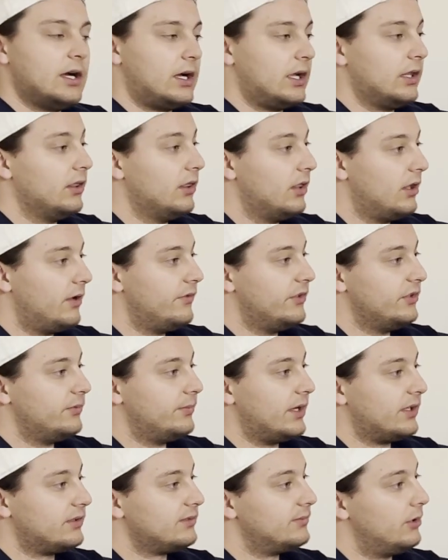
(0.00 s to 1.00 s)
I love this
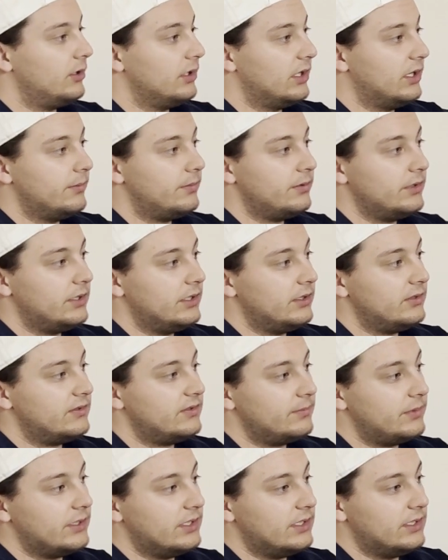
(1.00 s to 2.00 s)
basketball lamp. It's
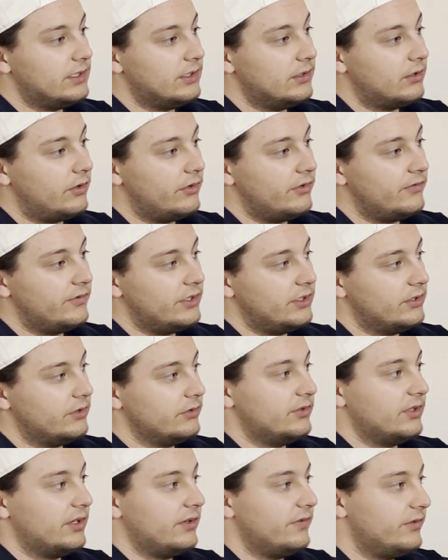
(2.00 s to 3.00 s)
been in all the
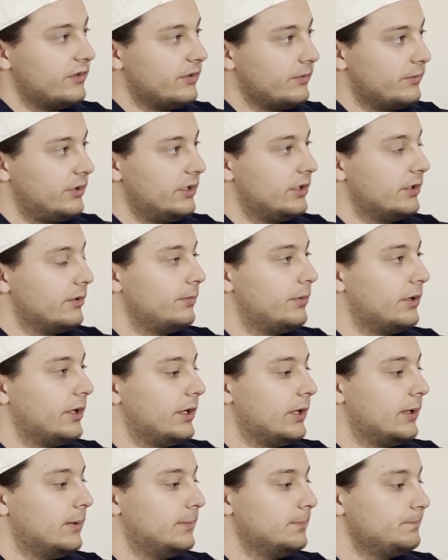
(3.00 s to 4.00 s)
videos I filmed here,
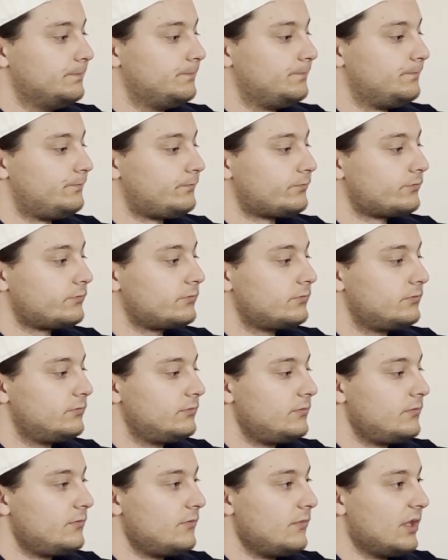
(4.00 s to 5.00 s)
but
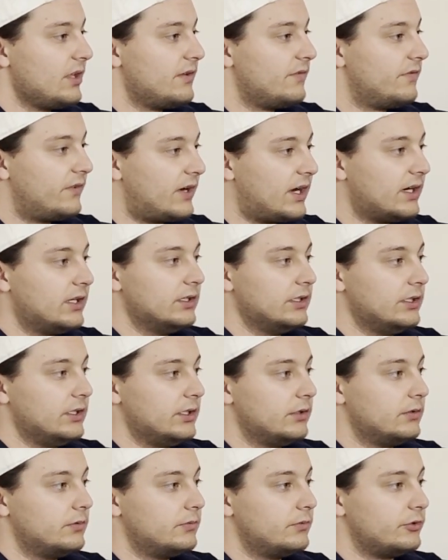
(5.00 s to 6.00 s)

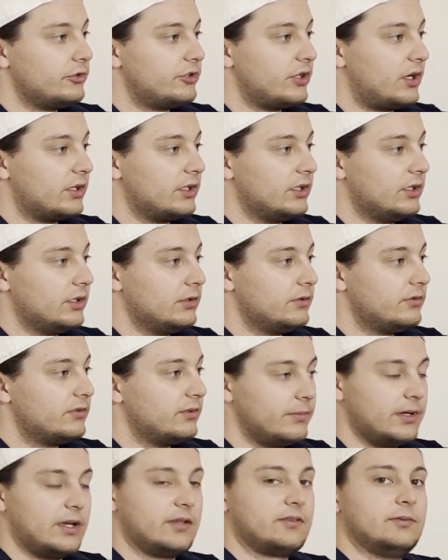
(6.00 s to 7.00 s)
finally we're talking
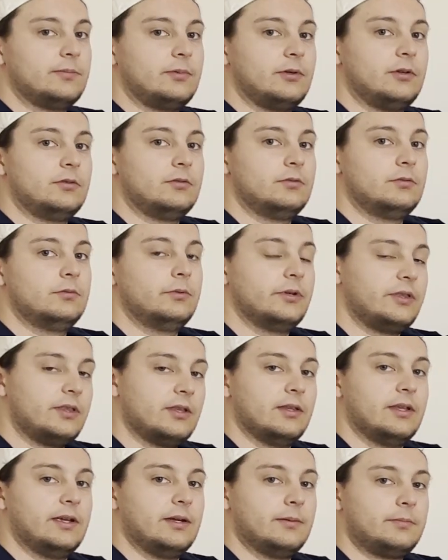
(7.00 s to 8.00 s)
some basketball with
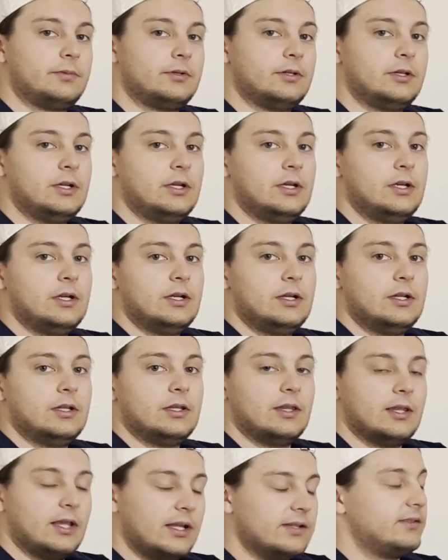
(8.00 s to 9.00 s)
the lamp.
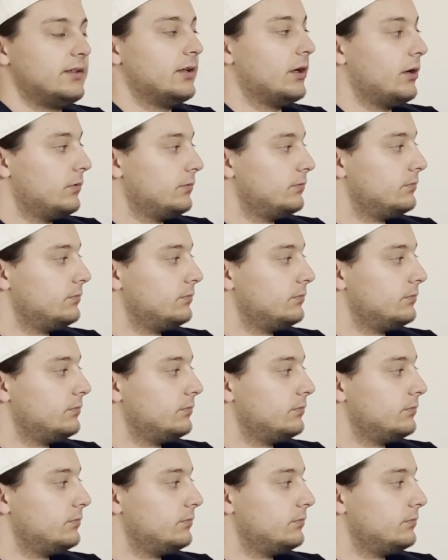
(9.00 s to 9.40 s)
Let's go.